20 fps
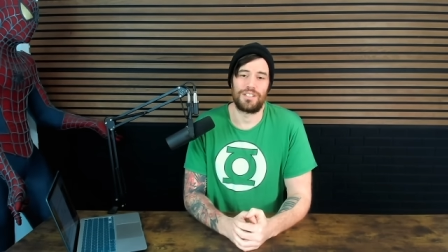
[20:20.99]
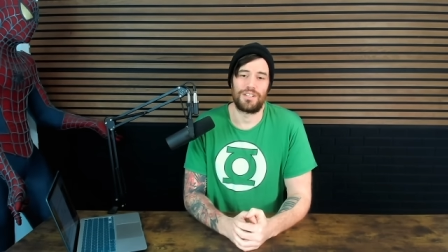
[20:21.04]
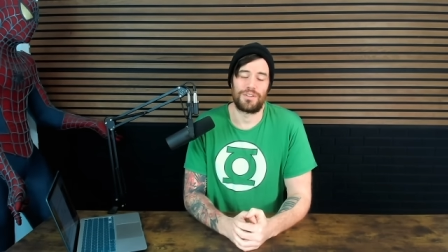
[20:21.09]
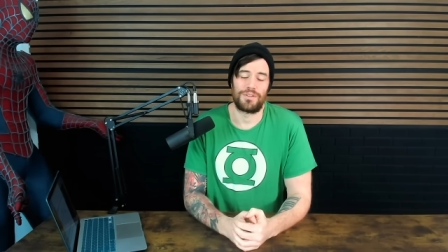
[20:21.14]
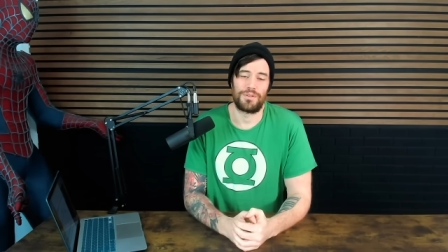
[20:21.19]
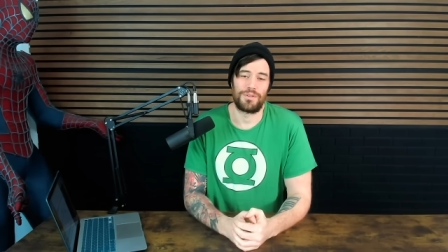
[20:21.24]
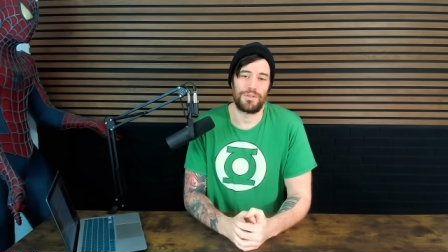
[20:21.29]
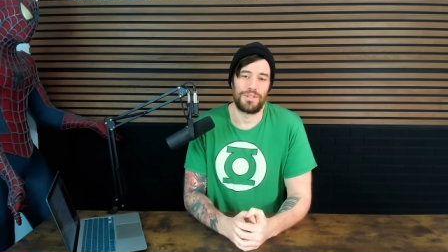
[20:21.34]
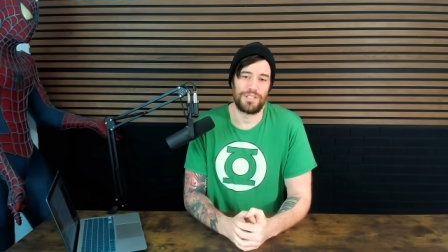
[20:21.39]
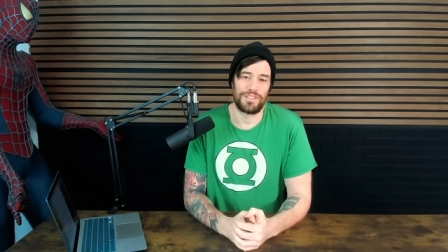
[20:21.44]

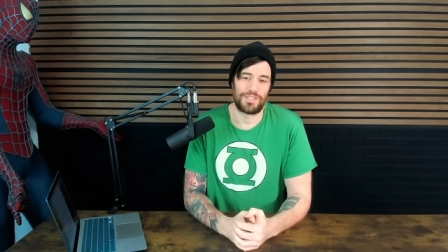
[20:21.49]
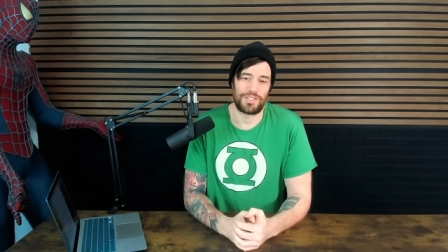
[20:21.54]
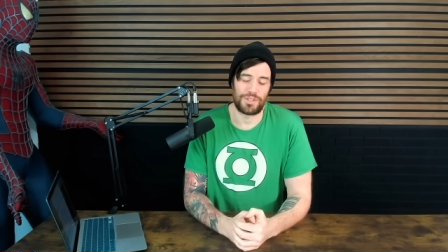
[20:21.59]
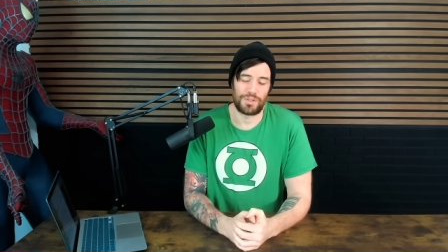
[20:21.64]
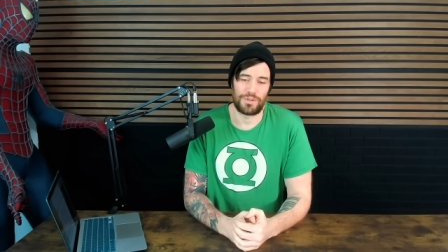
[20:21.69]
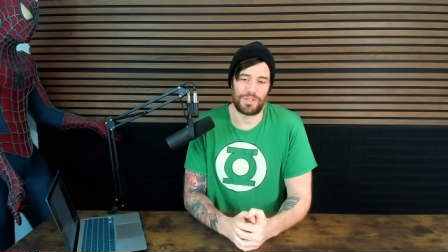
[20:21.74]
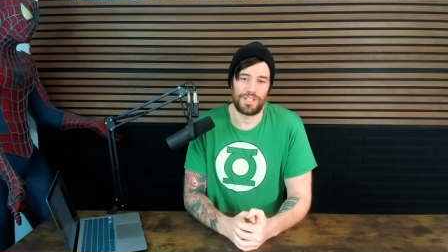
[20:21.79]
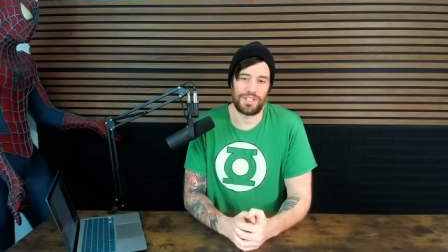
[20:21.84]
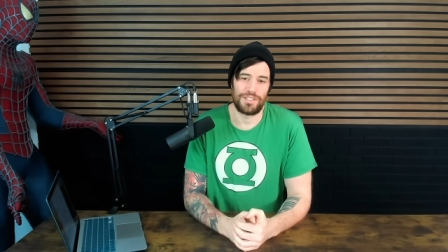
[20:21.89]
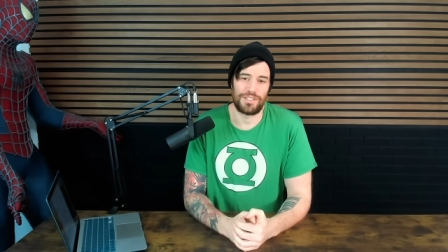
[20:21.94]
through his
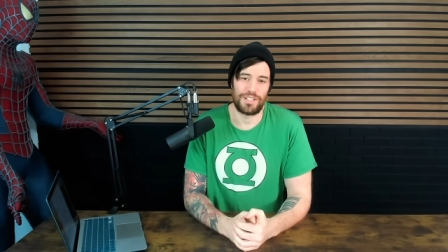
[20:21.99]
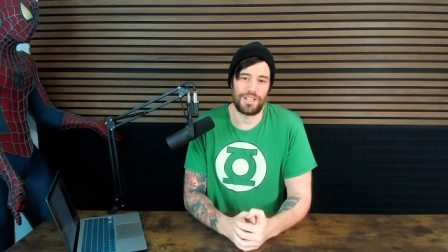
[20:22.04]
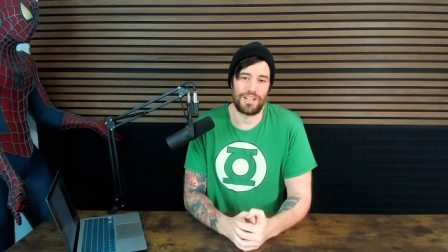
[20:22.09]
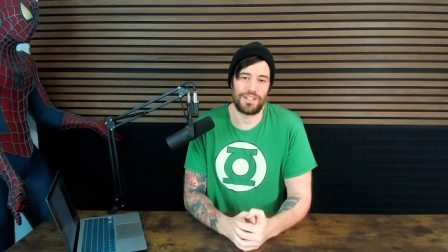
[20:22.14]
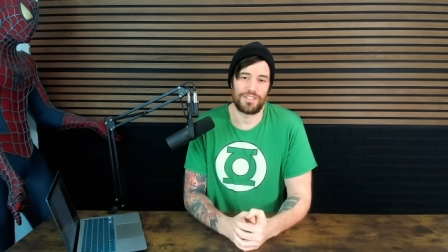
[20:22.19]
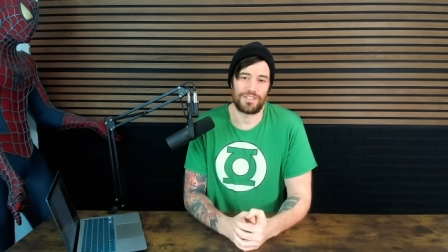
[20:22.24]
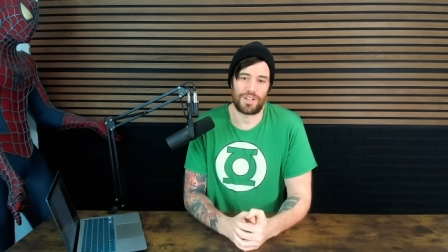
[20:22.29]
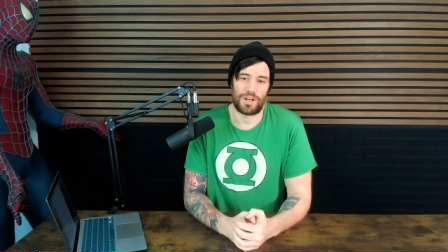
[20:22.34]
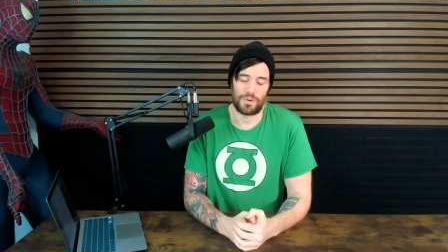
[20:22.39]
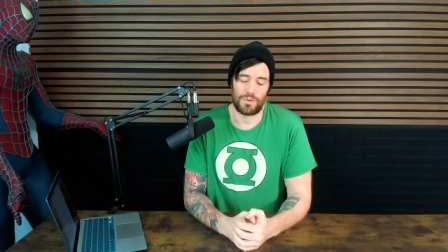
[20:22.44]
stories and
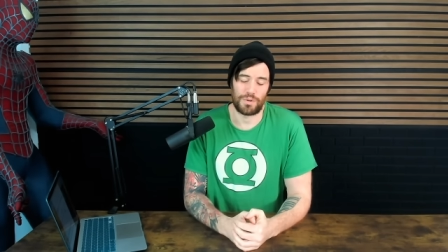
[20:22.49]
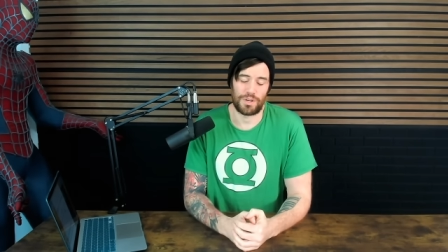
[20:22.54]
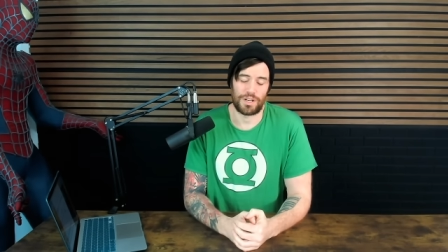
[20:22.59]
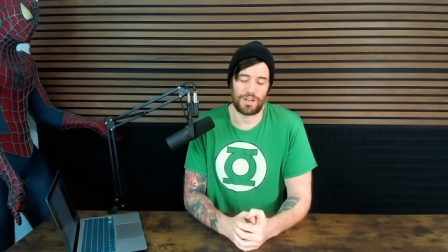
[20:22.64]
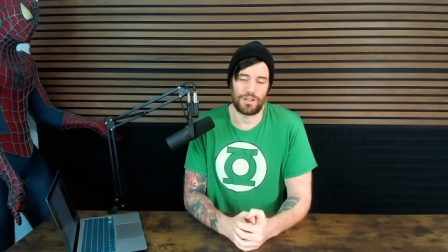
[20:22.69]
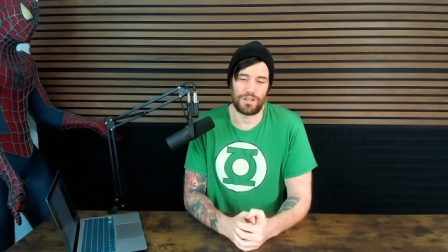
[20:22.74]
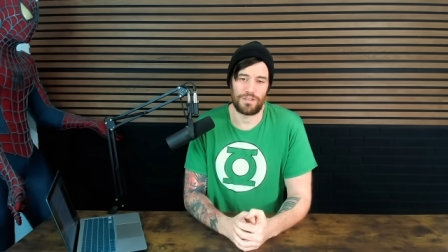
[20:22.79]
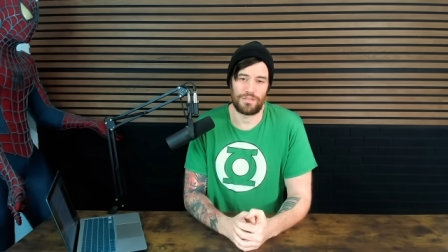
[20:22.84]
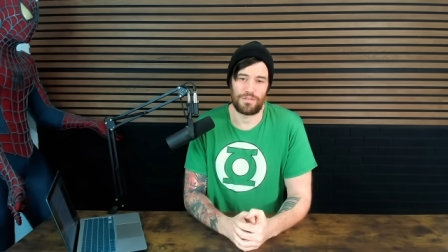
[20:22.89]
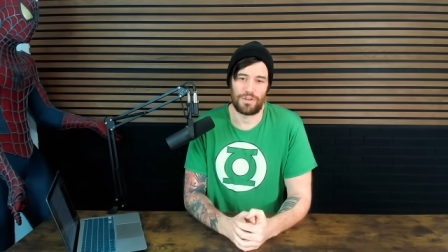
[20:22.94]
his artwork
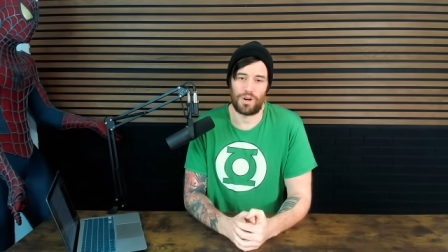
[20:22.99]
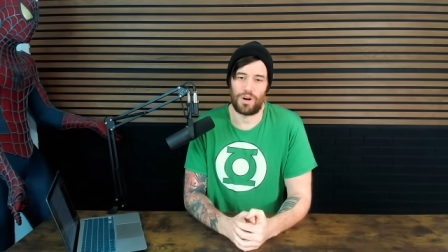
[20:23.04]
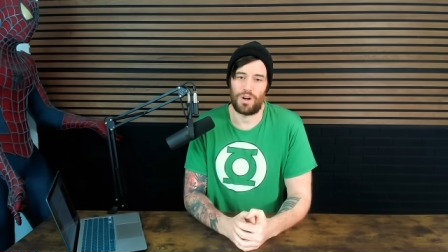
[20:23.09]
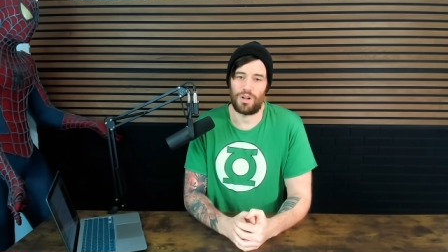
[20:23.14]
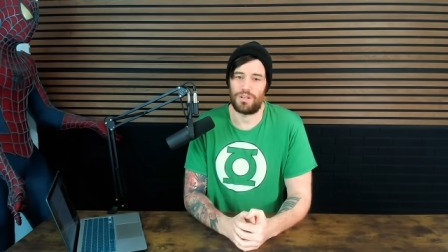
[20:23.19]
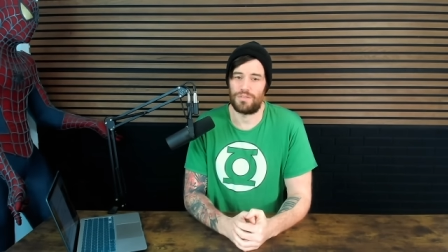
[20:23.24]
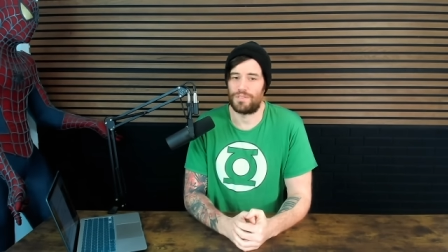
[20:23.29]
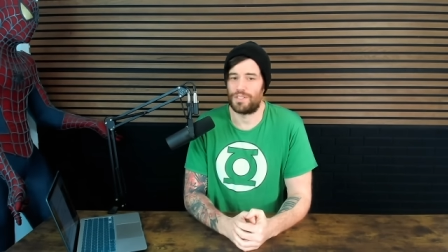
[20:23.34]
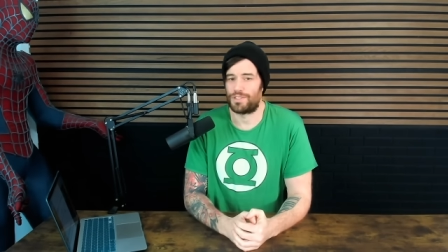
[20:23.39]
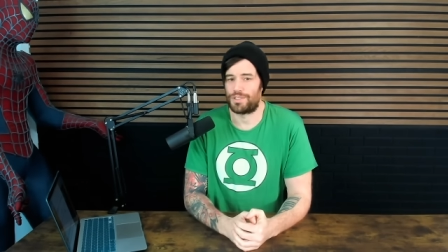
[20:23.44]
for all
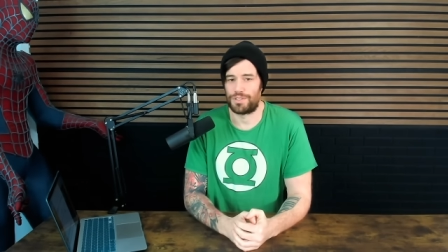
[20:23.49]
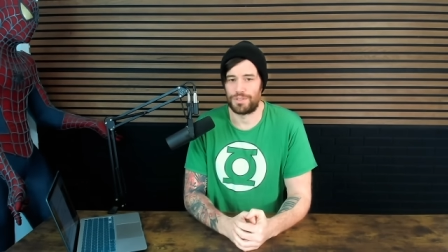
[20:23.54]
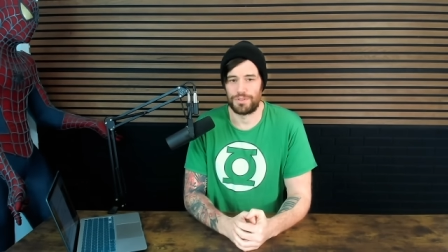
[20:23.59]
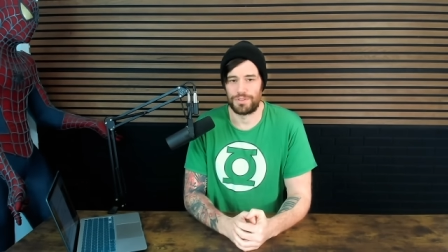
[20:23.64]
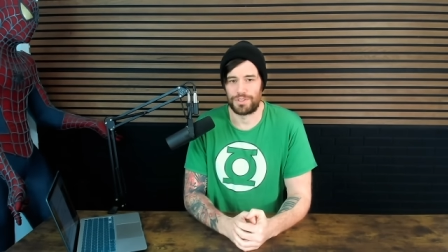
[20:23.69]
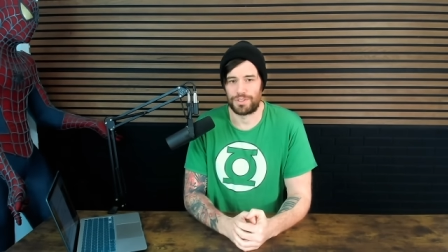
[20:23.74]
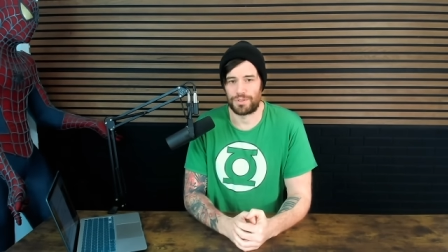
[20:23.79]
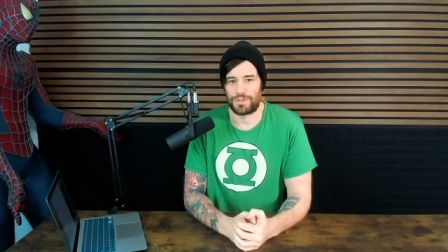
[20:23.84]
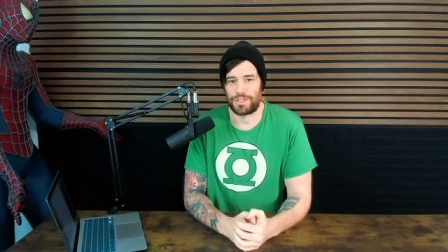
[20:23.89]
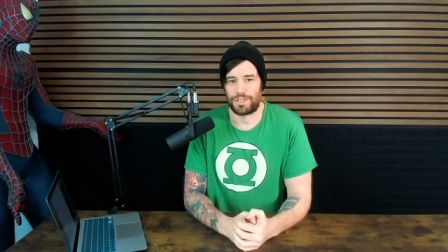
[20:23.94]
of us to
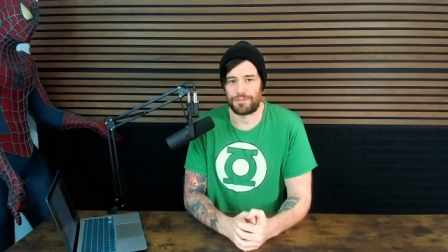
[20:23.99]
enjoy.